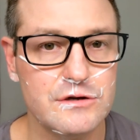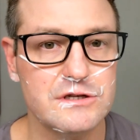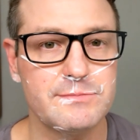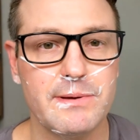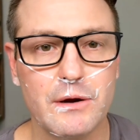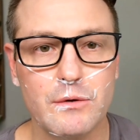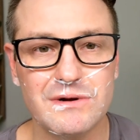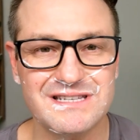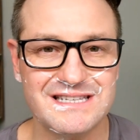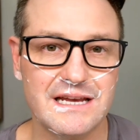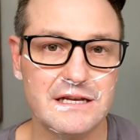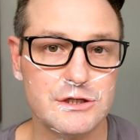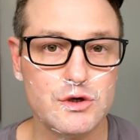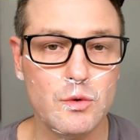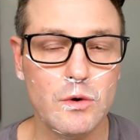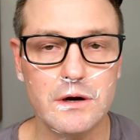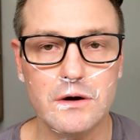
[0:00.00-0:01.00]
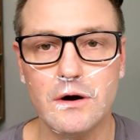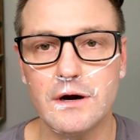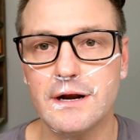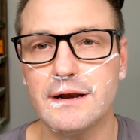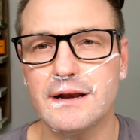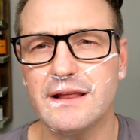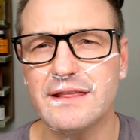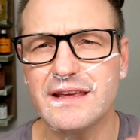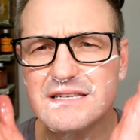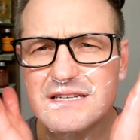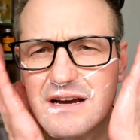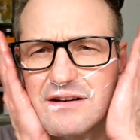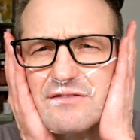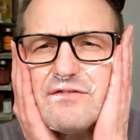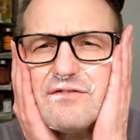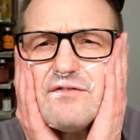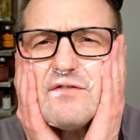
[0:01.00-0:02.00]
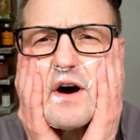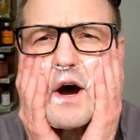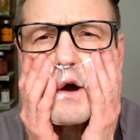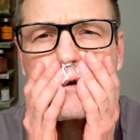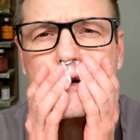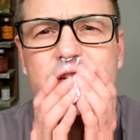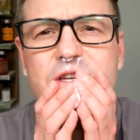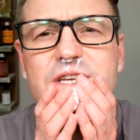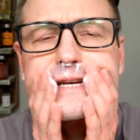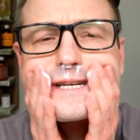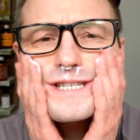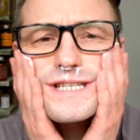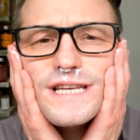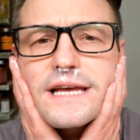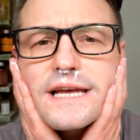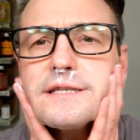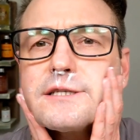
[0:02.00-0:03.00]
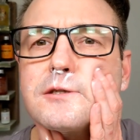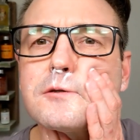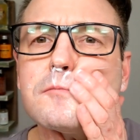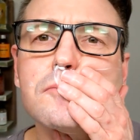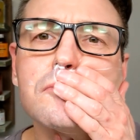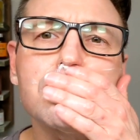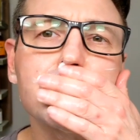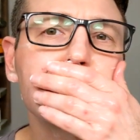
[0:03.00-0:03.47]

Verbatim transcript: and you just pick what scent you want on it. And I think it's got five or six scents.